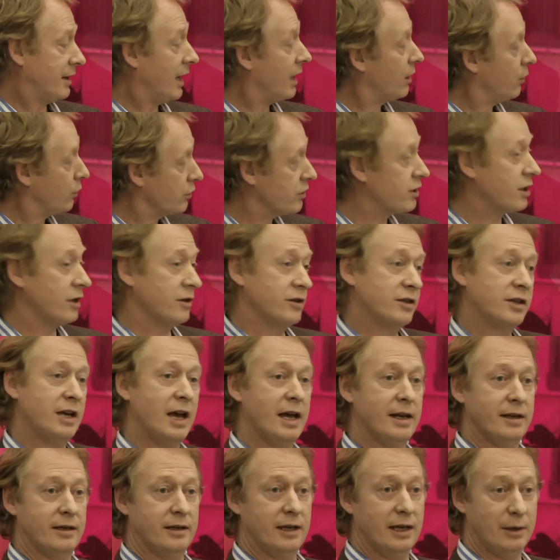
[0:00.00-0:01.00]
They also
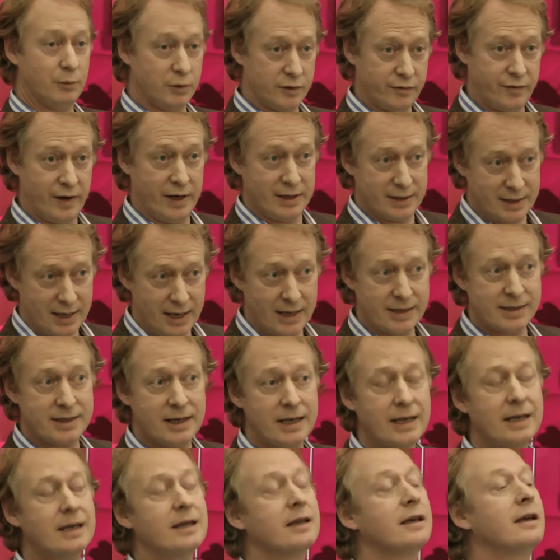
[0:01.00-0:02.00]
said it was
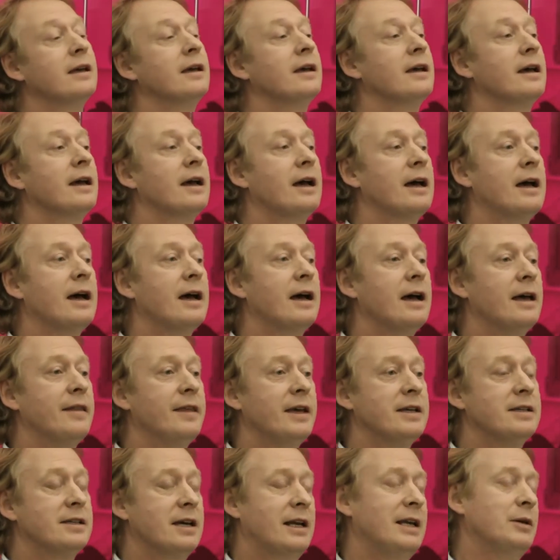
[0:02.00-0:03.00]
fantastic.
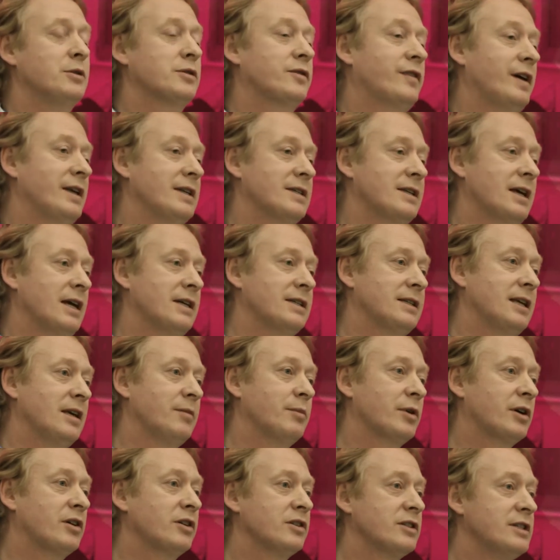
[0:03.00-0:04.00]
They said it was
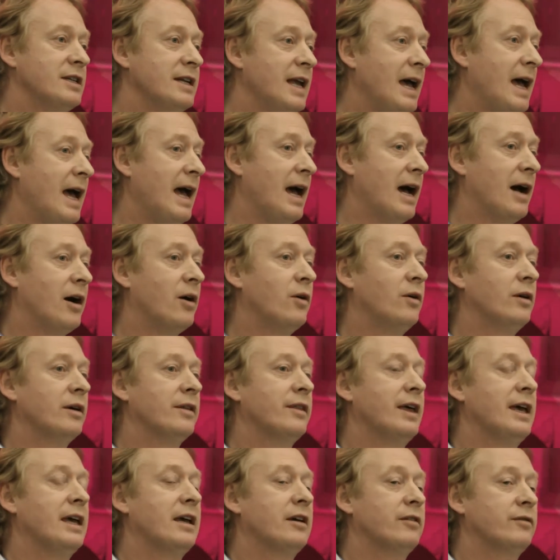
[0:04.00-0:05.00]
fantastic because
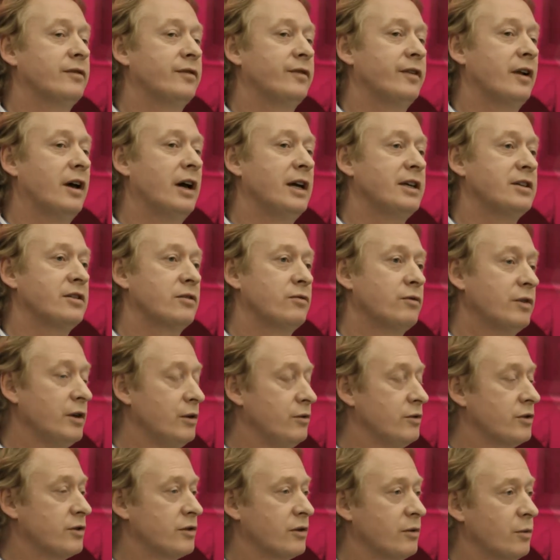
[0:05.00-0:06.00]
now they can fly to
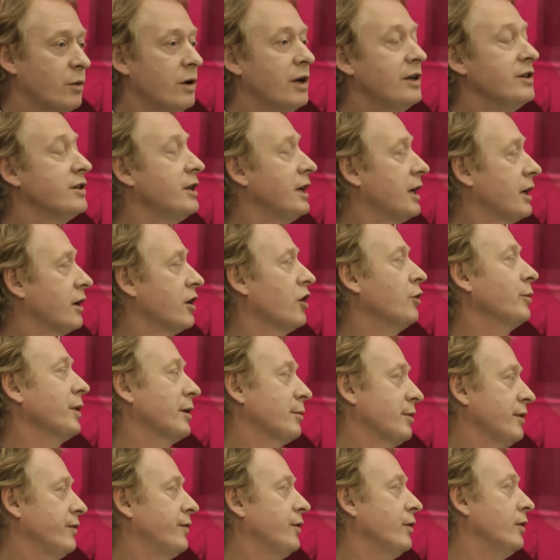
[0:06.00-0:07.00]
routes that weren't
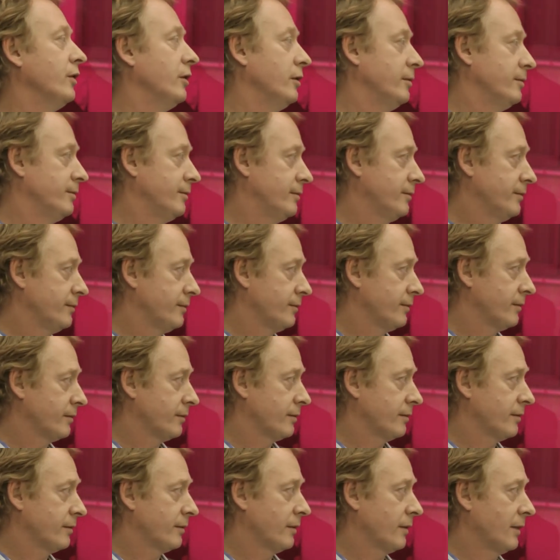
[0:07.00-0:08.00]
economic before.
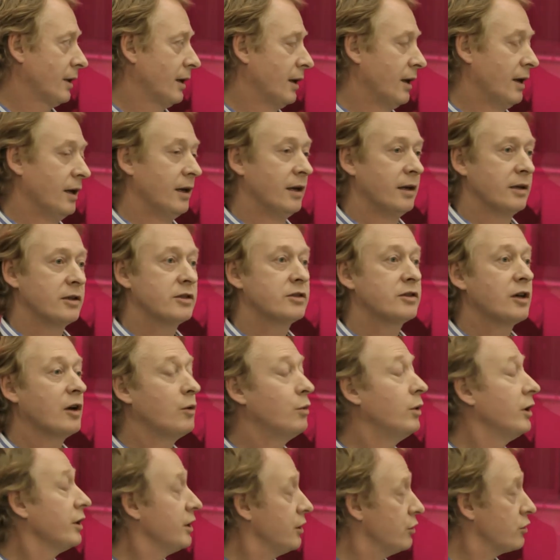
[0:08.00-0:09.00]

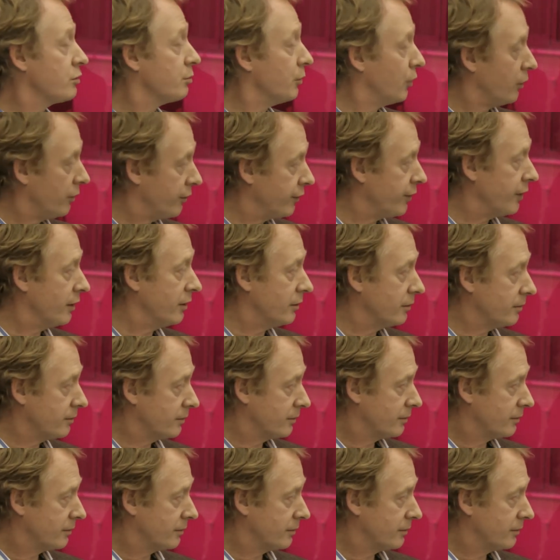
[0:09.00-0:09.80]
So we'll use more fuel.